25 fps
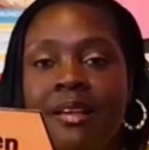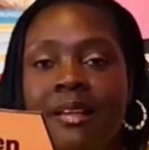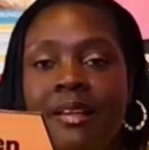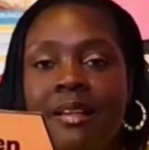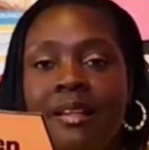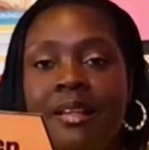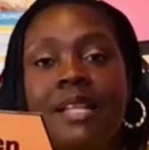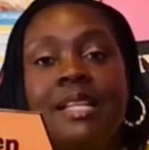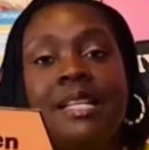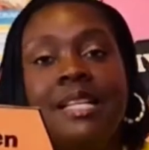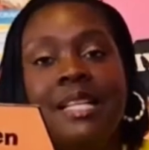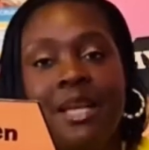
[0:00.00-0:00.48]

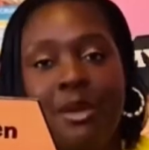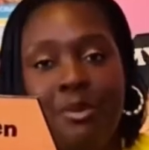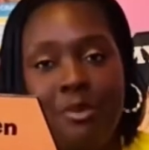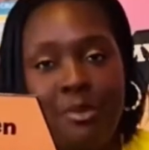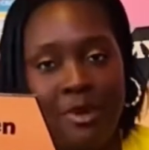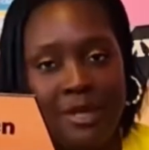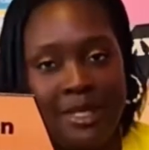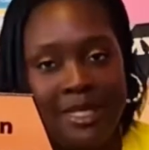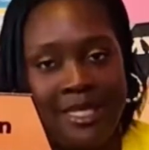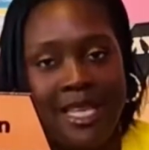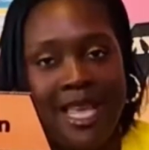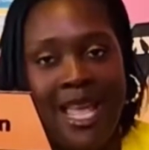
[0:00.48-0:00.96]
Number
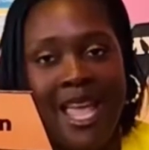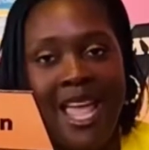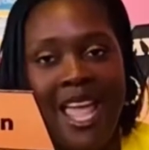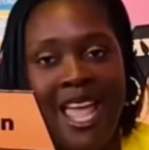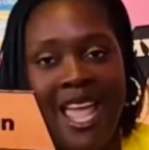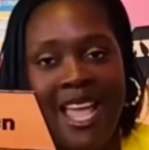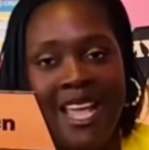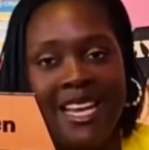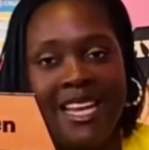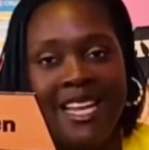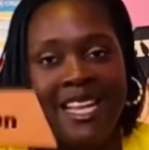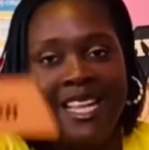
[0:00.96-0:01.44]
10,
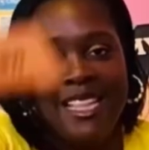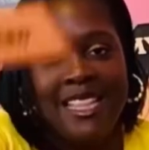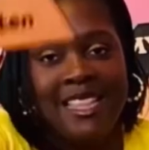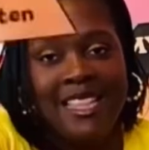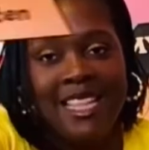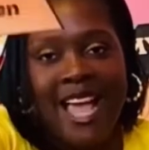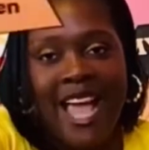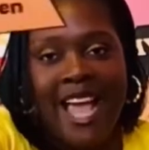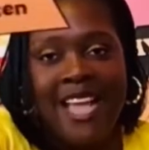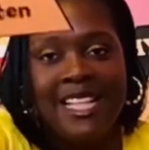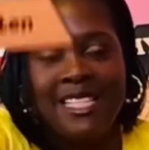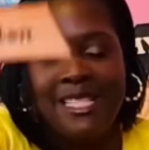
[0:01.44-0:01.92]

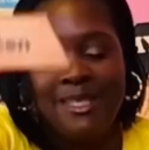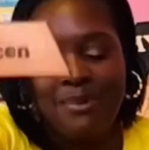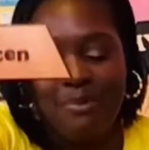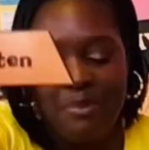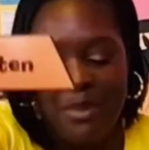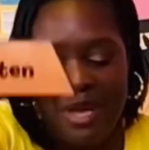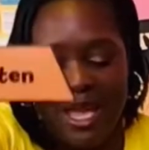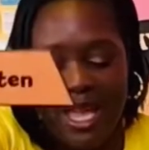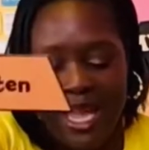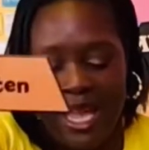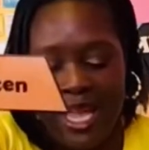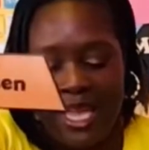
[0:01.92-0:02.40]
that's
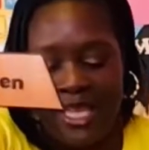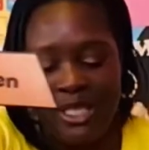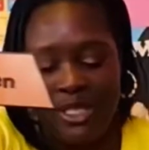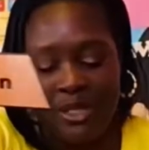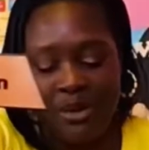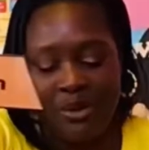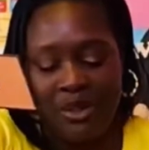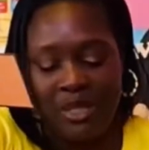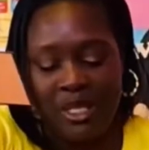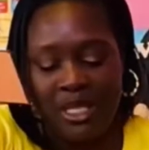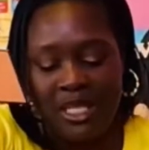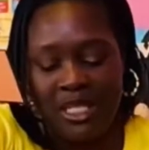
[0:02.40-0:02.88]
me. So
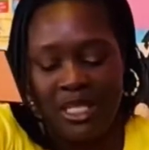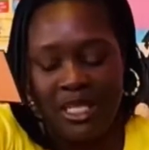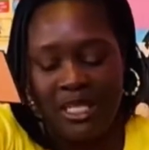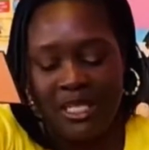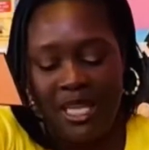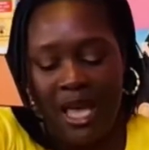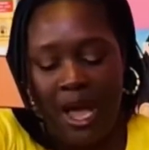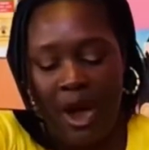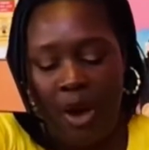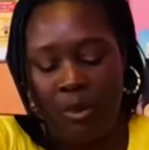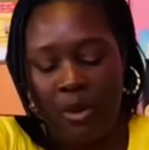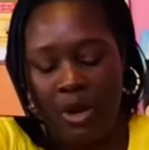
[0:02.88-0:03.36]
this is how
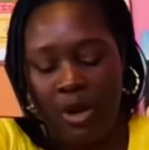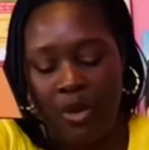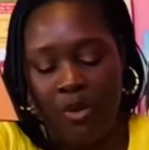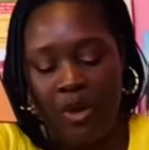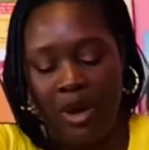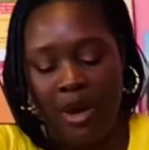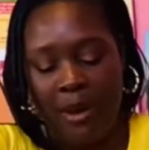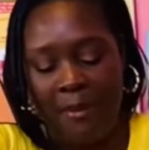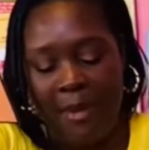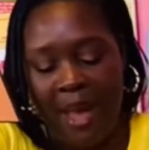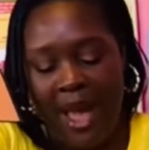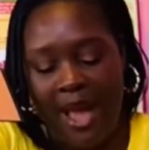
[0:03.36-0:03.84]
we're going to
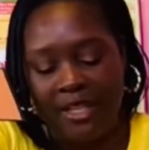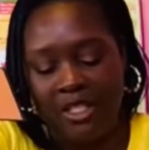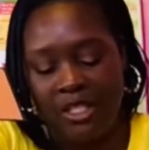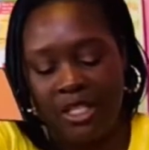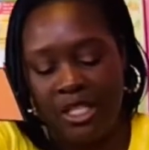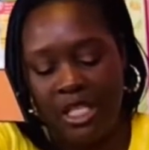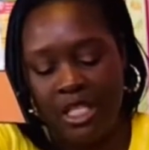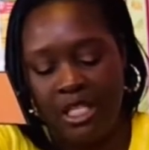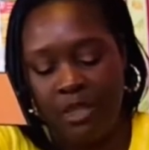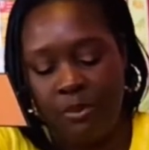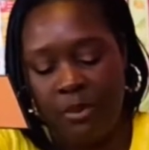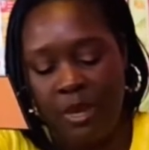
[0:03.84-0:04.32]
match this
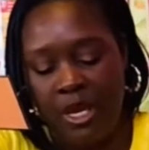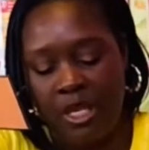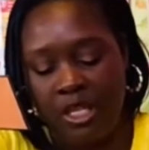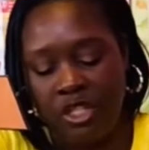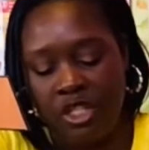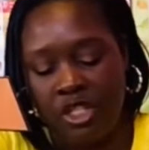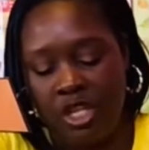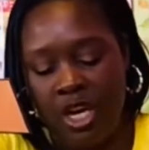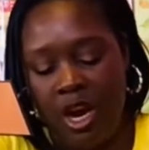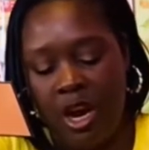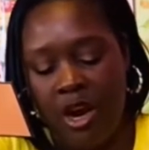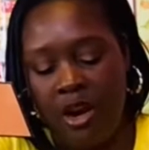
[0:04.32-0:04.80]

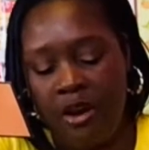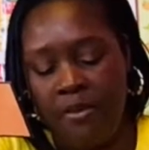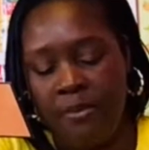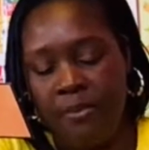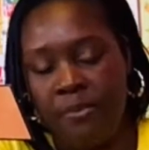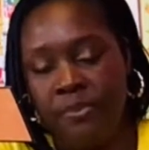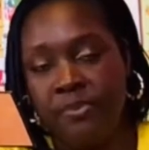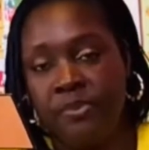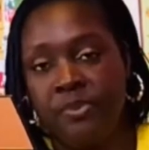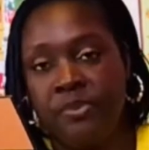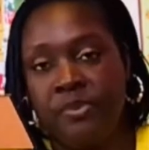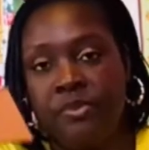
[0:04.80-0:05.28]
picture.
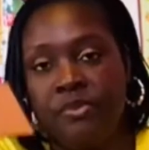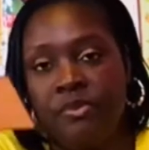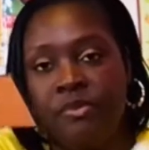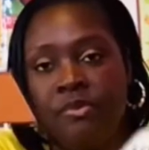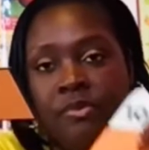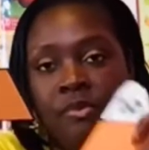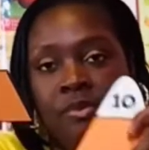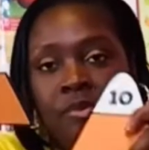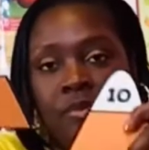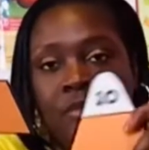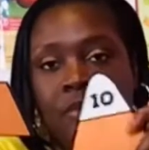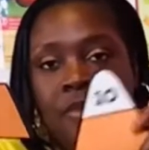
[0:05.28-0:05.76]

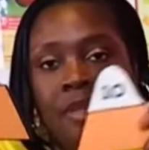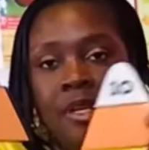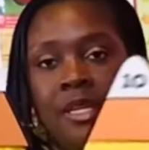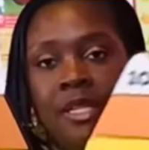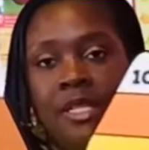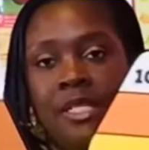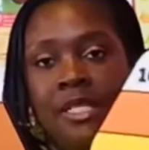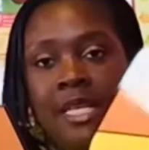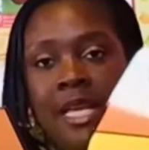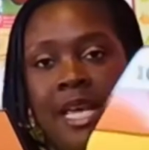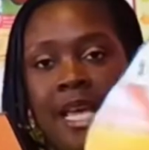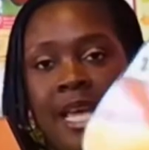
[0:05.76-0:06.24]

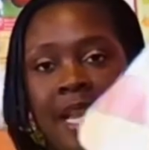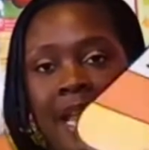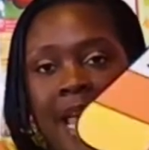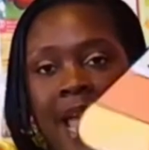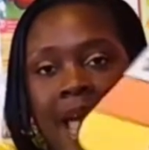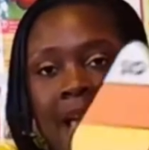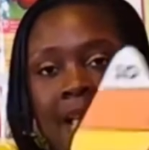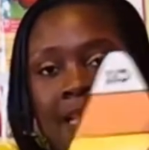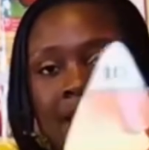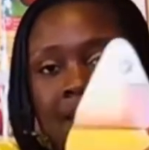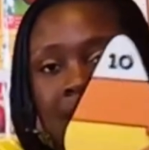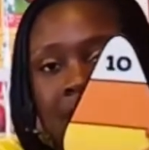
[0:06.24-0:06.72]
10 has
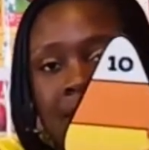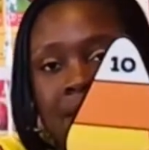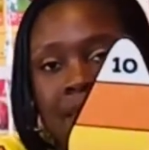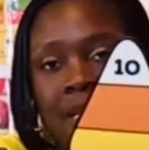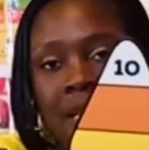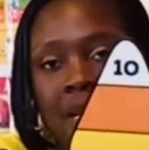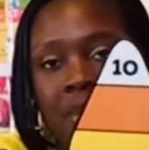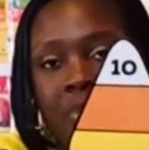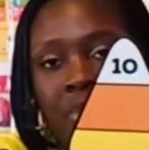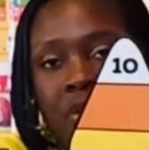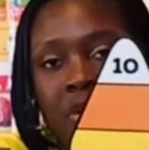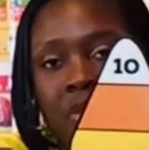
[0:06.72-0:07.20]
its
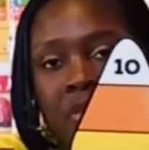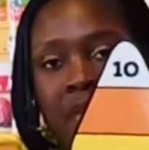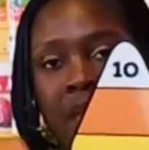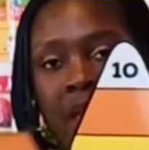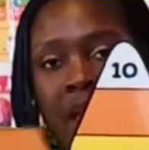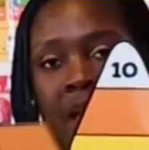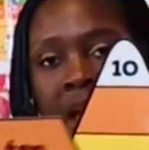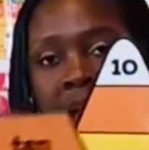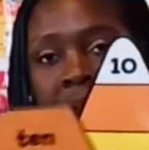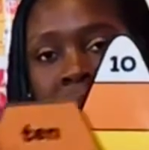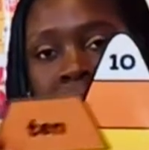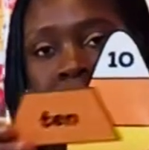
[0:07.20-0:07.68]
number
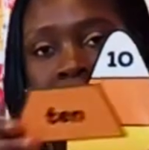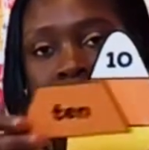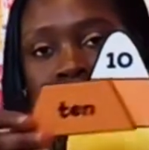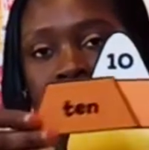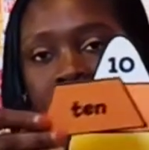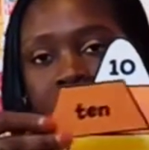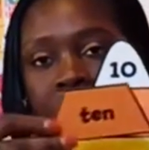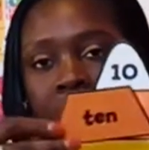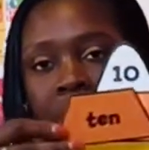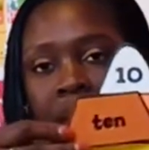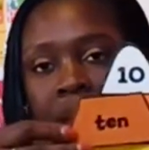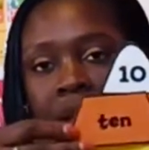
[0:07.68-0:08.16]
there.
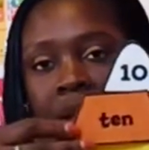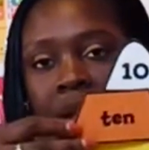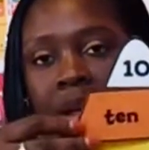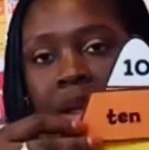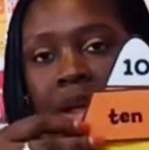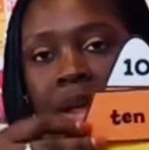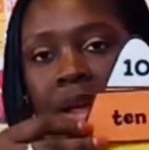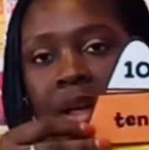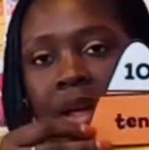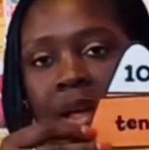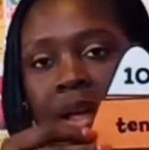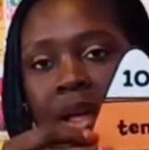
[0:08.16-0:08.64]

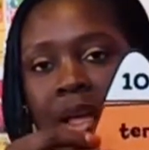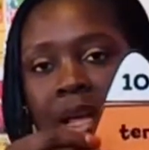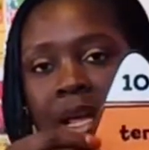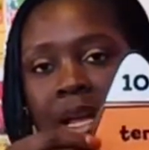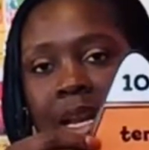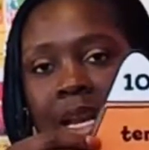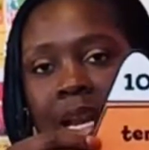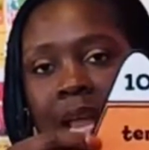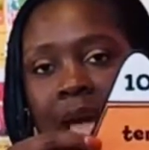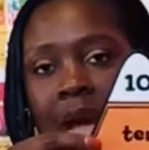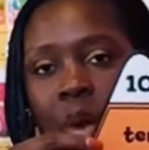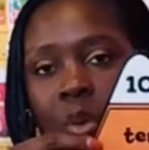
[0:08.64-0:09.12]
And
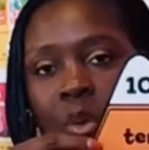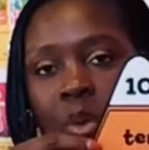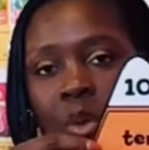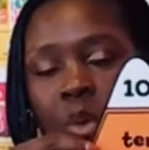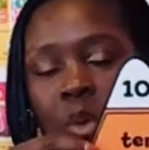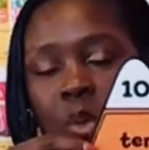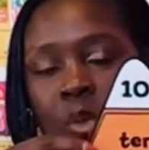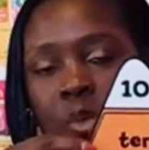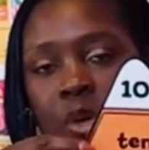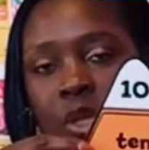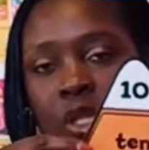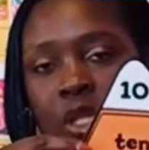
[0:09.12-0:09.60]
now we will
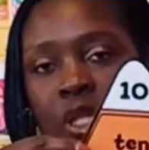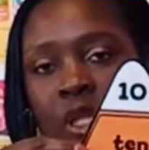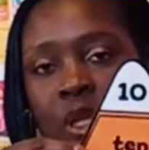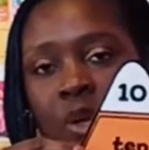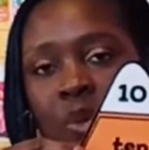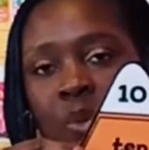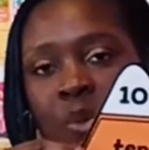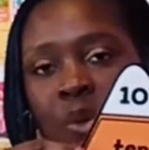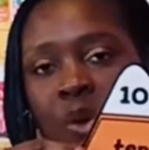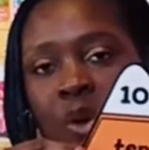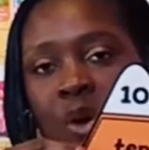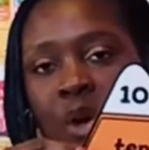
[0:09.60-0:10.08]
put the
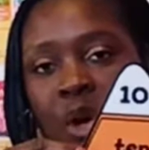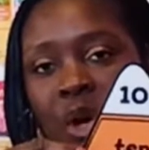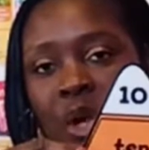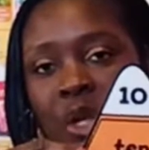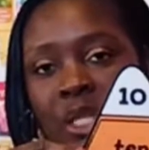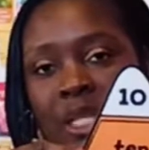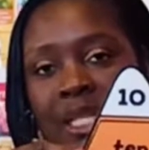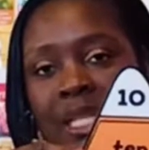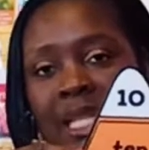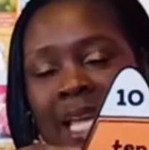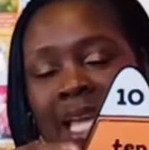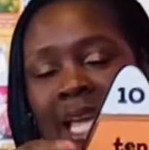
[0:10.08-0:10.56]
word
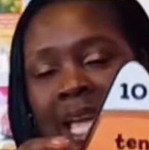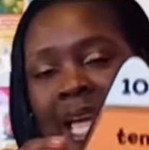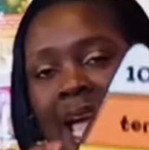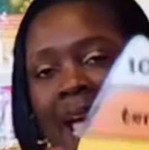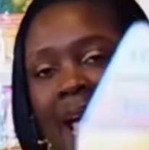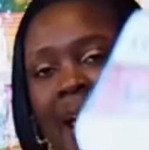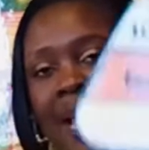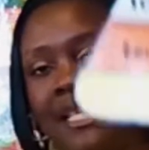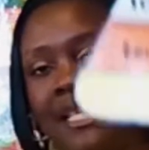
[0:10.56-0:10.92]
10.